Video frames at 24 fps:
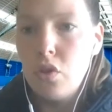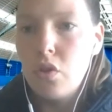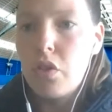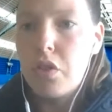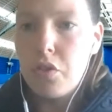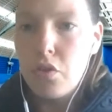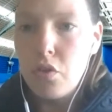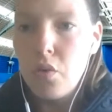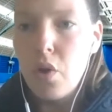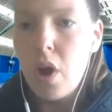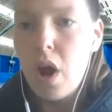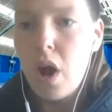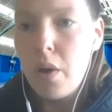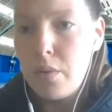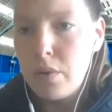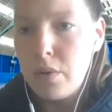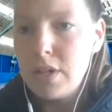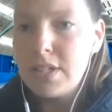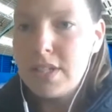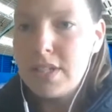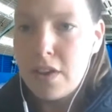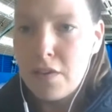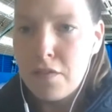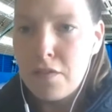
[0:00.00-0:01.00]
through our
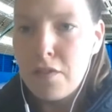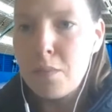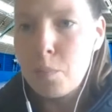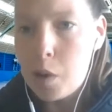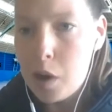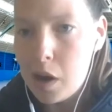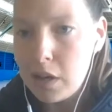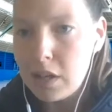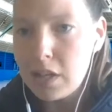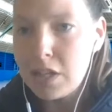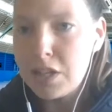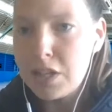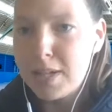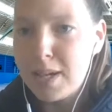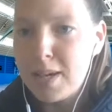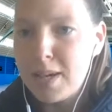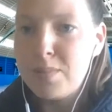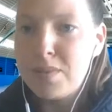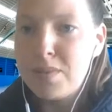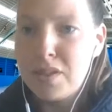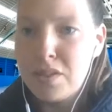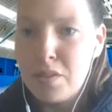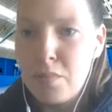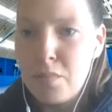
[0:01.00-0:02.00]
different
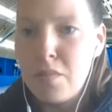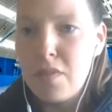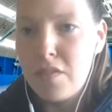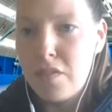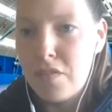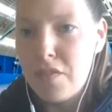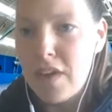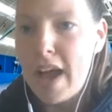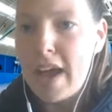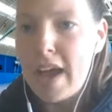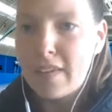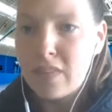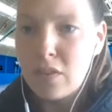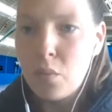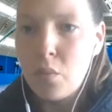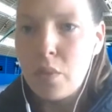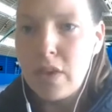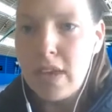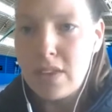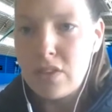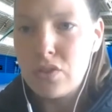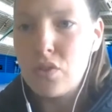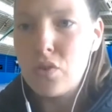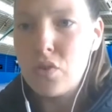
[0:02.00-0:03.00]
partnerships and the fact that
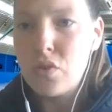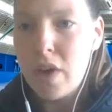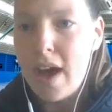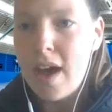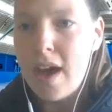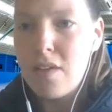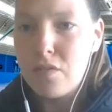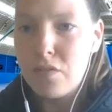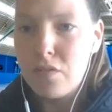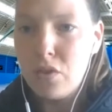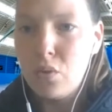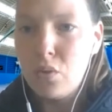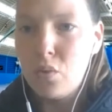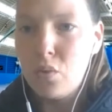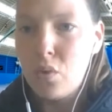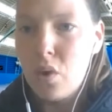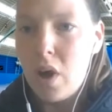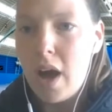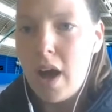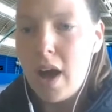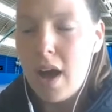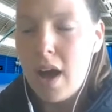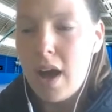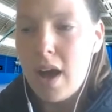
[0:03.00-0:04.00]
we do have,
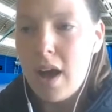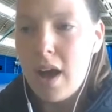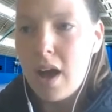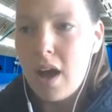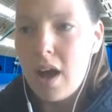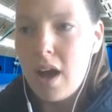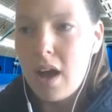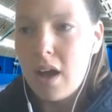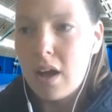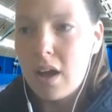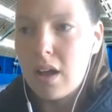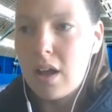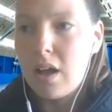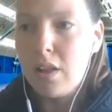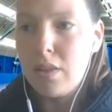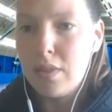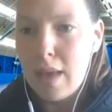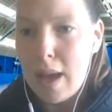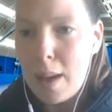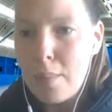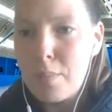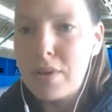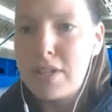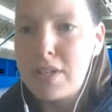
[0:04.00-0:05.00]
a
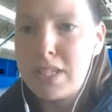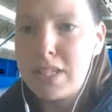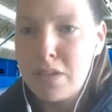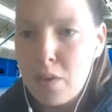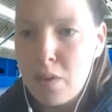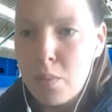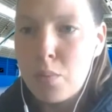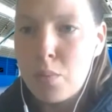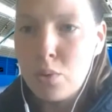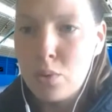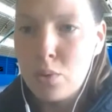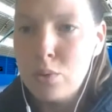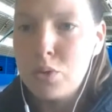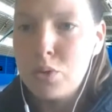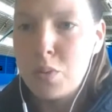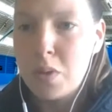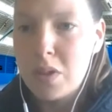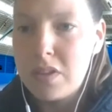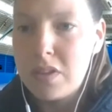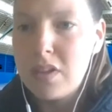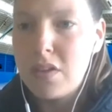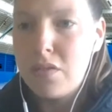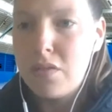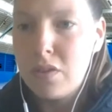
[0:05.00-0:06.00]
collaborative approach
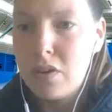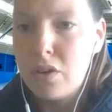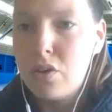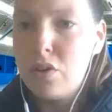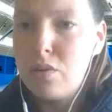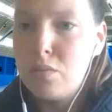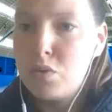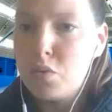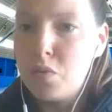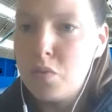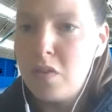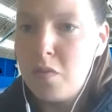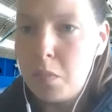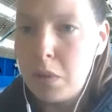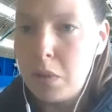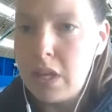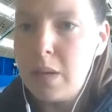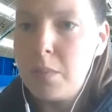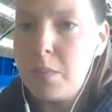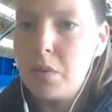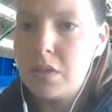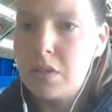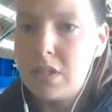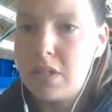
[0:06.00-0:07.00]
with different groups, we've been
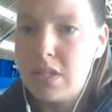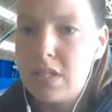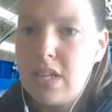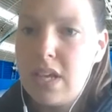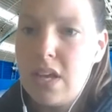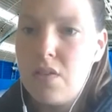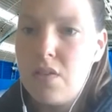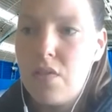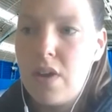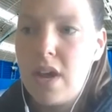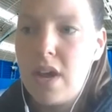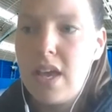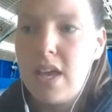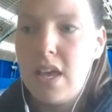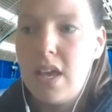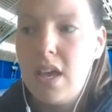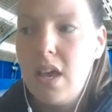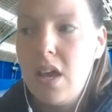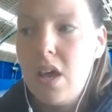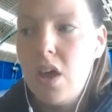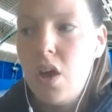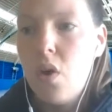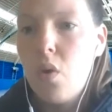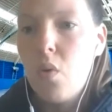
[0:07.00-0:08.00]
able to say, right,
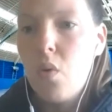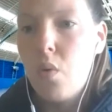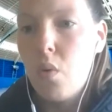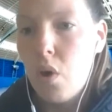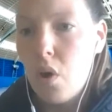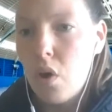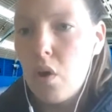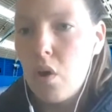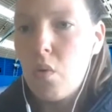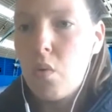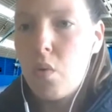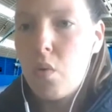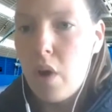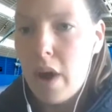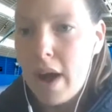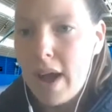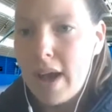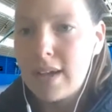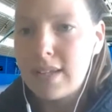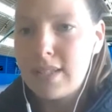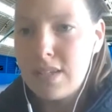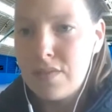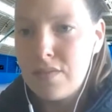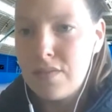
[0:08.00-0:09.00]
what
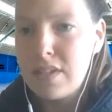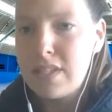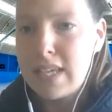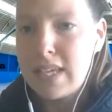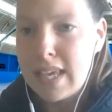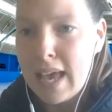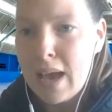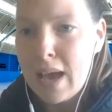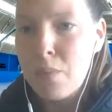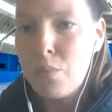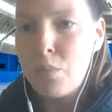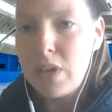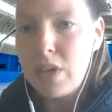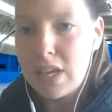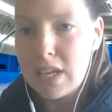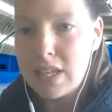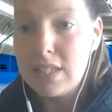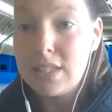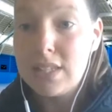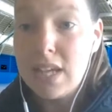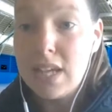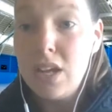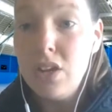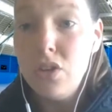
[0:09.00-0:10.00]
activity can we
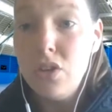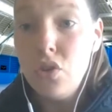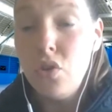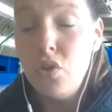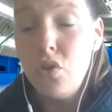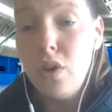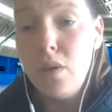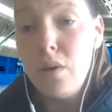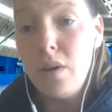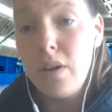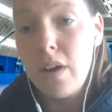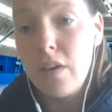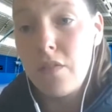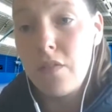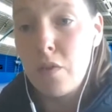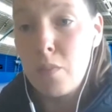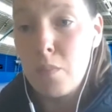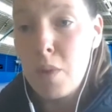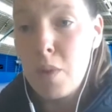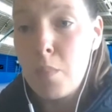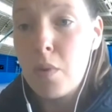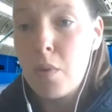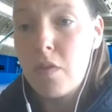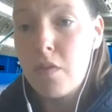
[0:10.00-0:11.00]
continue? And
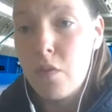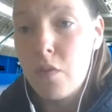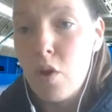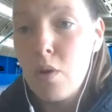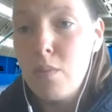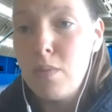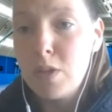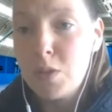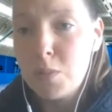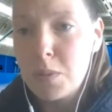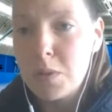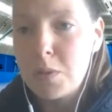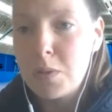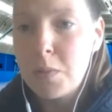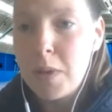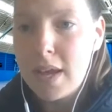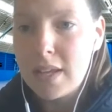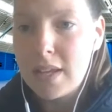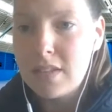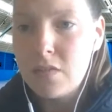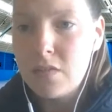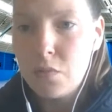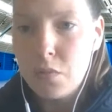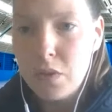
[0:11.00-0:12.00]
from a performance
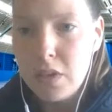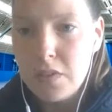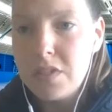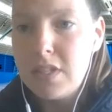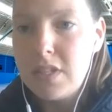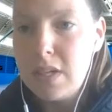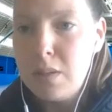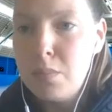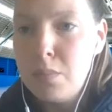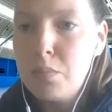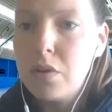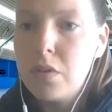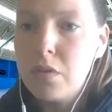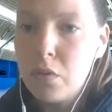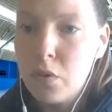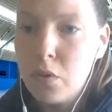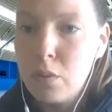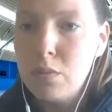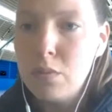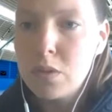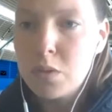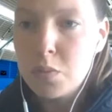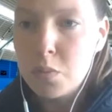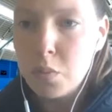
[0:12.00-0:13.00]
perspective, we've seen
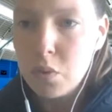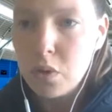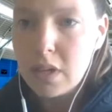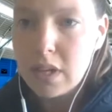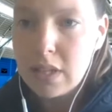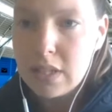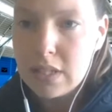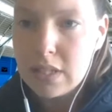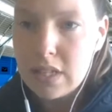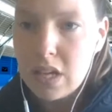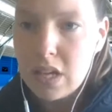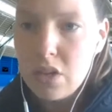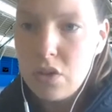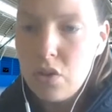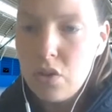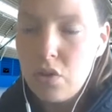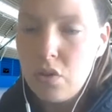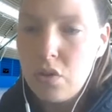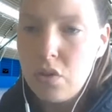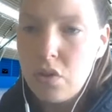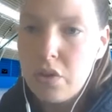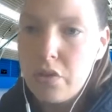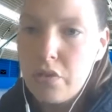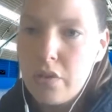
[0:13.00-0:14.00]
performance sport
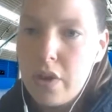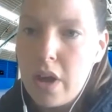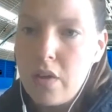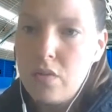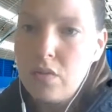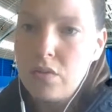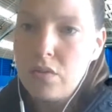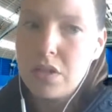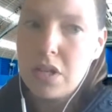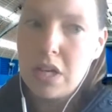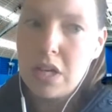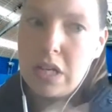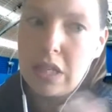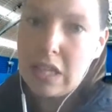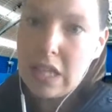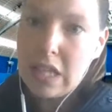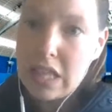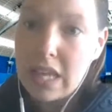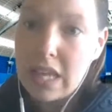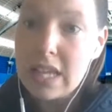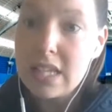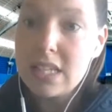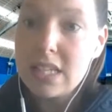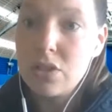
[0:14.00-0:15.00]
continue throughout certainly
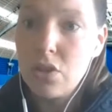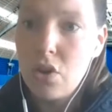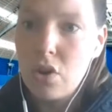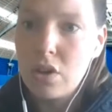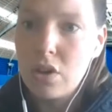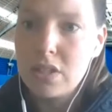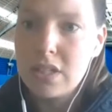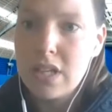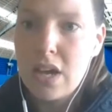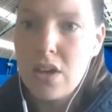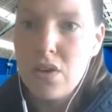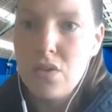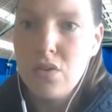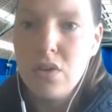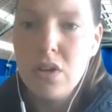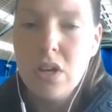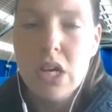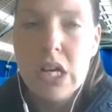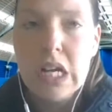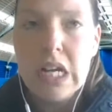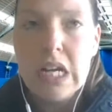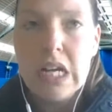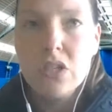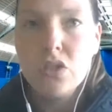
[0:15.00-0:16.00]
this lockdown.
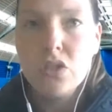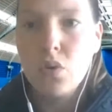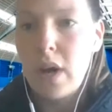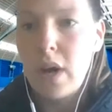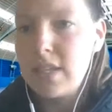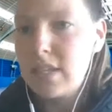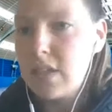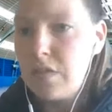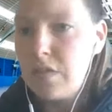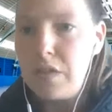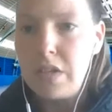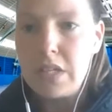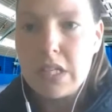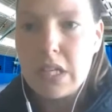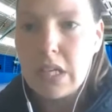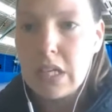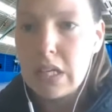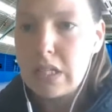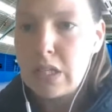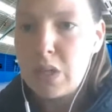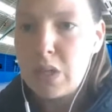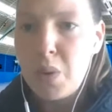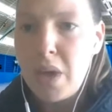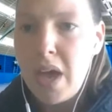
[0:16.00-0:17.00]
So as a
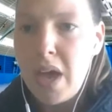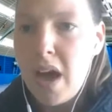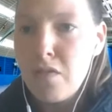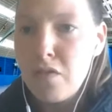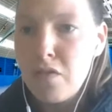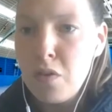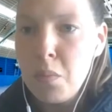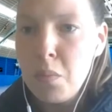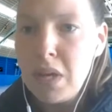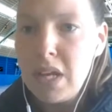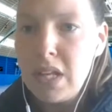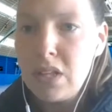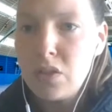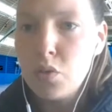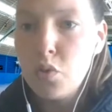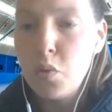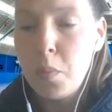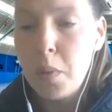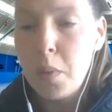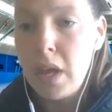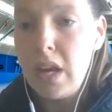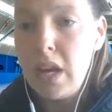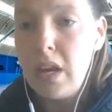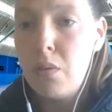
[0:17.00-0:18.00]
facility, we have remained
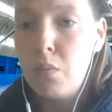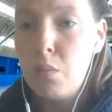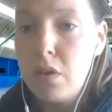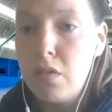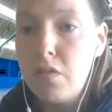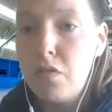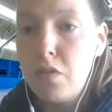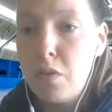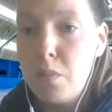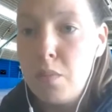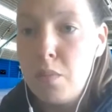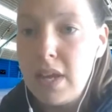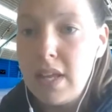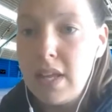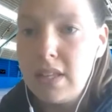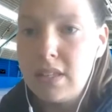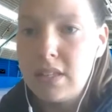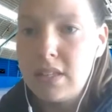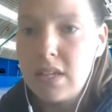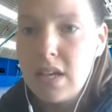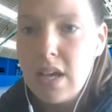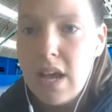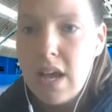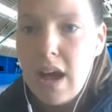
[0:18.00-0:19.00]
open and we've
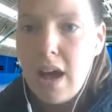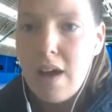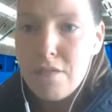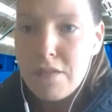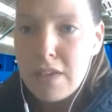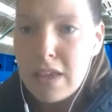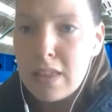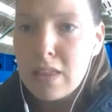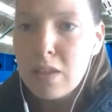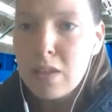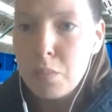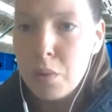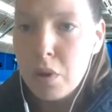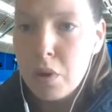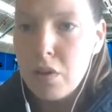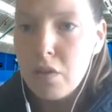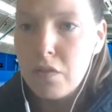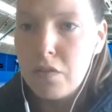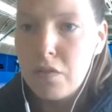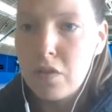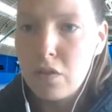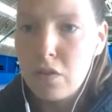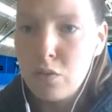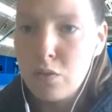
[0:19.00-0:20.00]
remained available
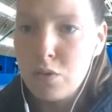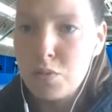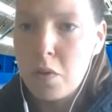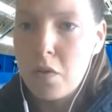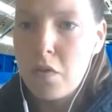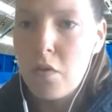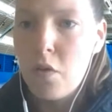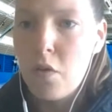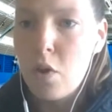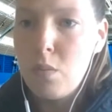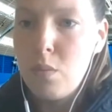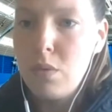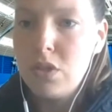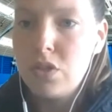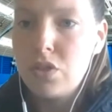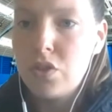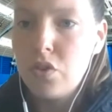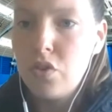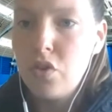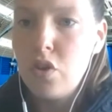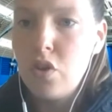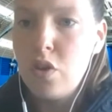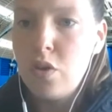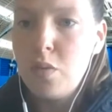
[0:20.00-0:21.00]
for those performance
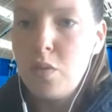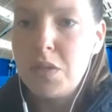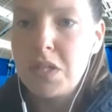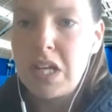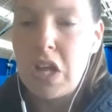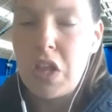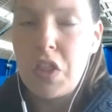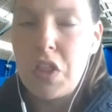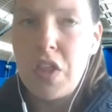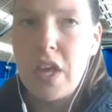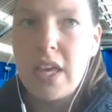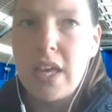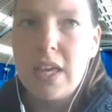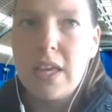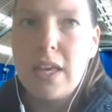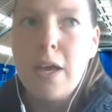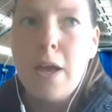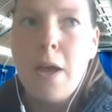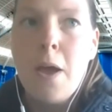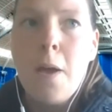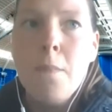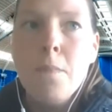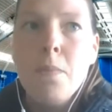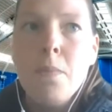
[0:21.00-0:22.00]
groups. And I think
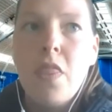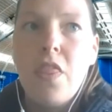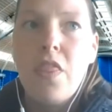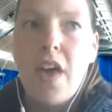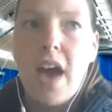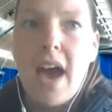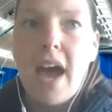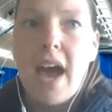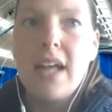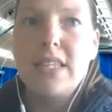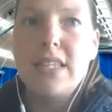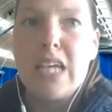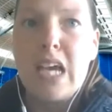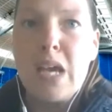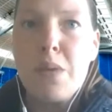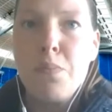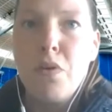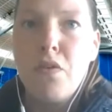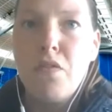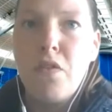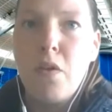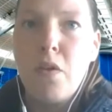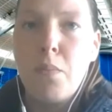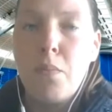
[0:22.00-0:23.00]
that type
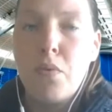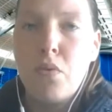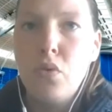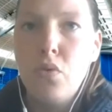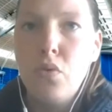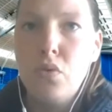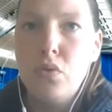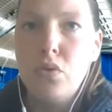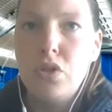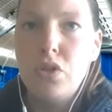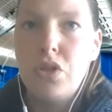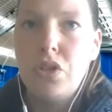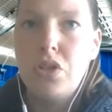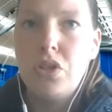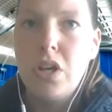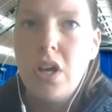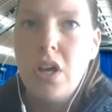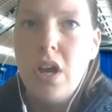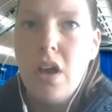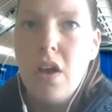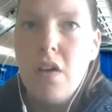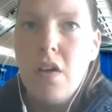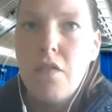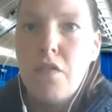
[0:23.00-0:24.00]
of approach
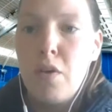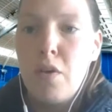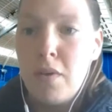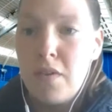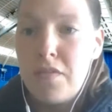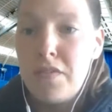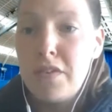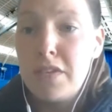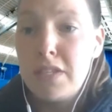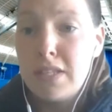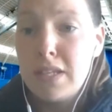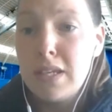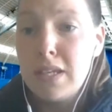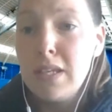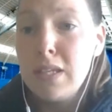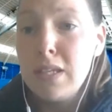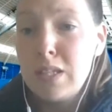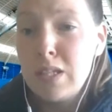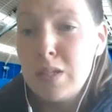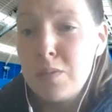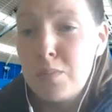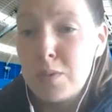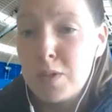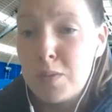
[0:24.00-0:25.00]
from a
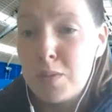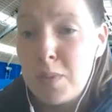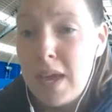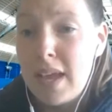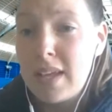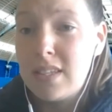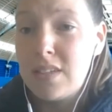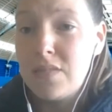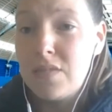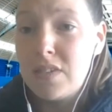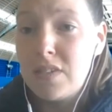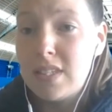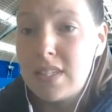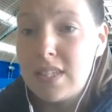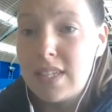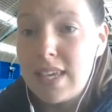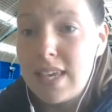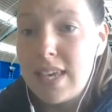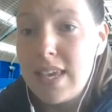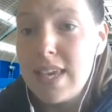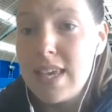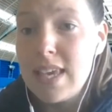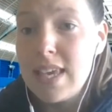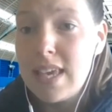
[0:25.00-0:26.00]
facility perspective is
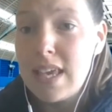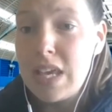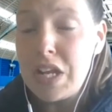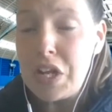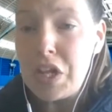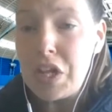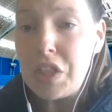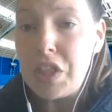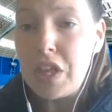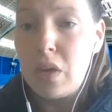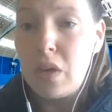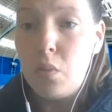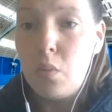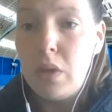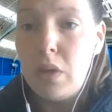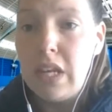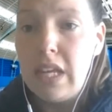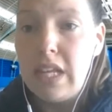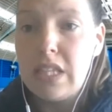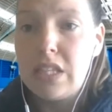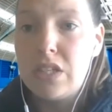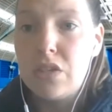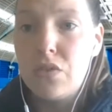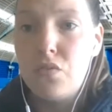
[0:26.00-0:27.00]
key. And I think we
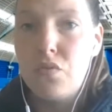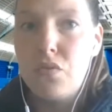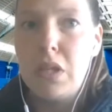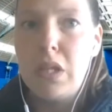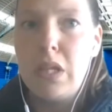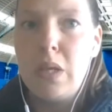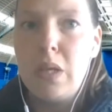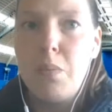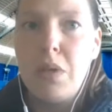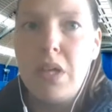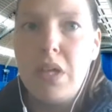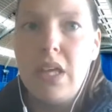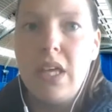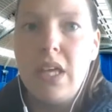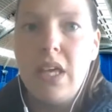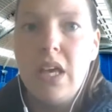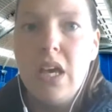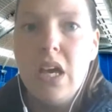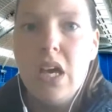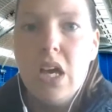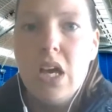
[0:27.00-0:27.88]
need to really be